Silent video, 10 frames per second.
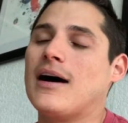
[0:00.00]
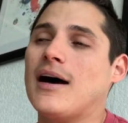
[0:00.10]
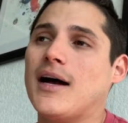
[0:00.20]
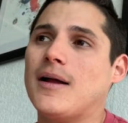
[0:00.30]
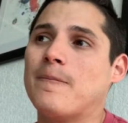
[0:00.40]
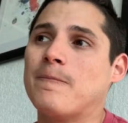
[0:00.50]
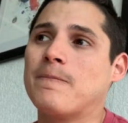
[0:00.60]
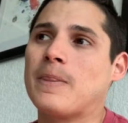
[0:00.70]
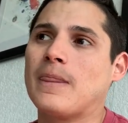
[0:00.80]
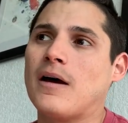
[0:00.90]

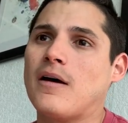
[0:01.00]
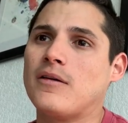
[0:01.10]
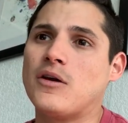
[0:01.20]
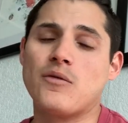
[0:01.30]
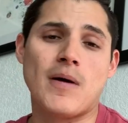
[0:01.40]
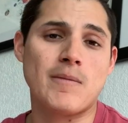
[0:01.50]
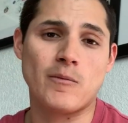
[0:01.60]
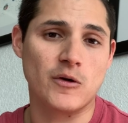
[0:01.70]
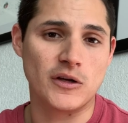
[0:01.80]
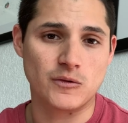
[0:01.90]
My
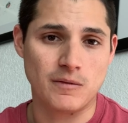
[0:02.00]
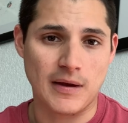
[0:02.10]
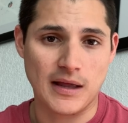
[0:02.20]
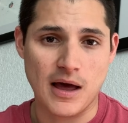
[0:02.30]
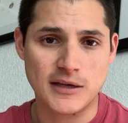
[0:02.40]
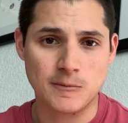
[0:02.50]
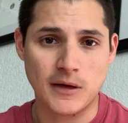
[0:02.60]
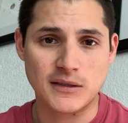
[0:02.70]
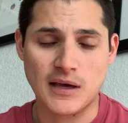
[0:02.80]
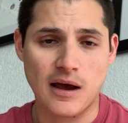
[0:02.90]
memories with my
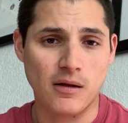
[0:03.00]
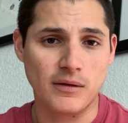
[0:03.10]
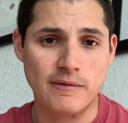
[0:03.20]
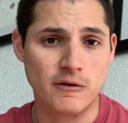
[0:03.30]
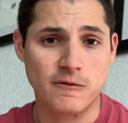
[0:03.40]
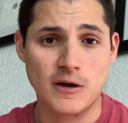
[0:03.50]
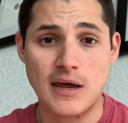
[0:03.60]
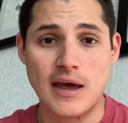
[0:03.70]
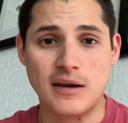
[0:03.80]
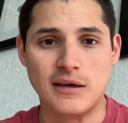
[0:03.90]
classmates, I'll never
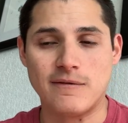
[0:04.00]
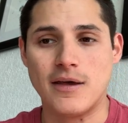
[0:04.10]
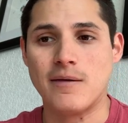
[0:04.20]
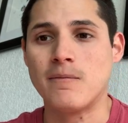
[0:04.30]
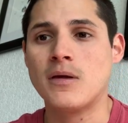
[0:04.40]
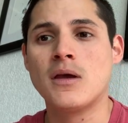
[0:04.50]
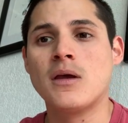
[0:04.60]
forget any of them.